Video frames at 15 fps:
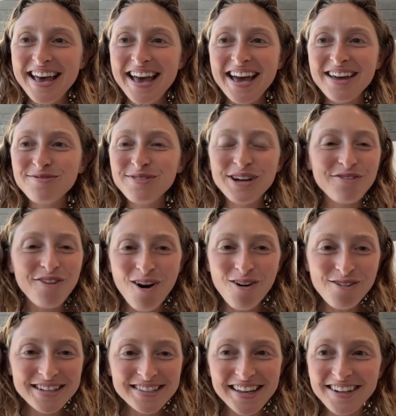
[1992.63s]
And we have
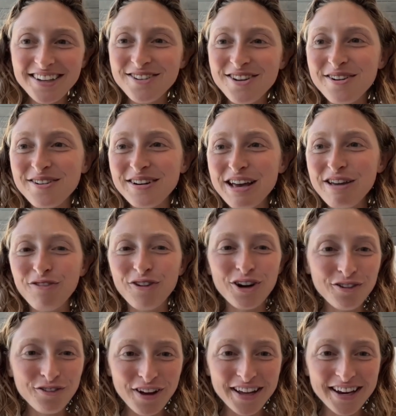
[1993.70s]
always said, if
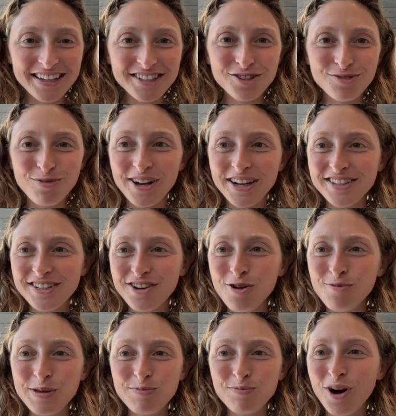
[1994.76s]
Urtifa and I just wanted to go
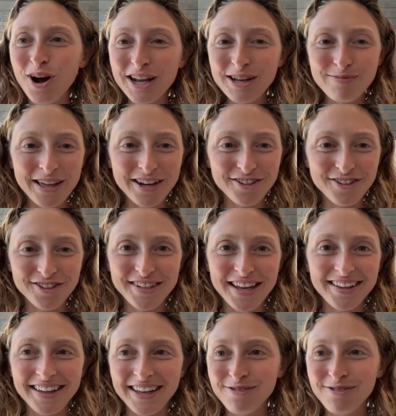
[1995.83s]
be product managers
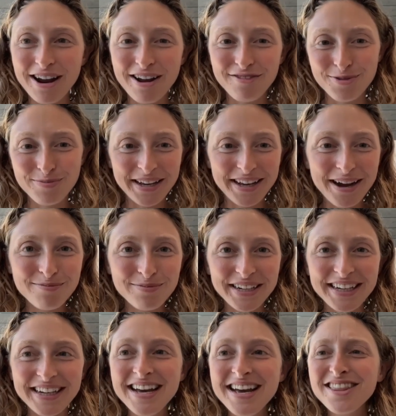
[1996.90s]
at like whatever big
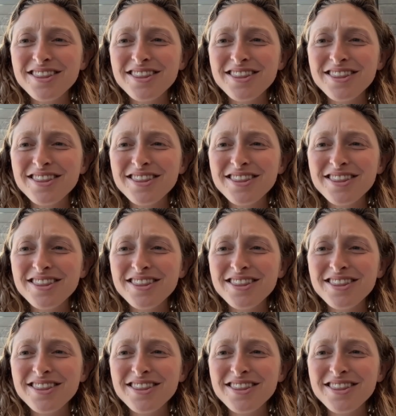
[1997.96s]
company,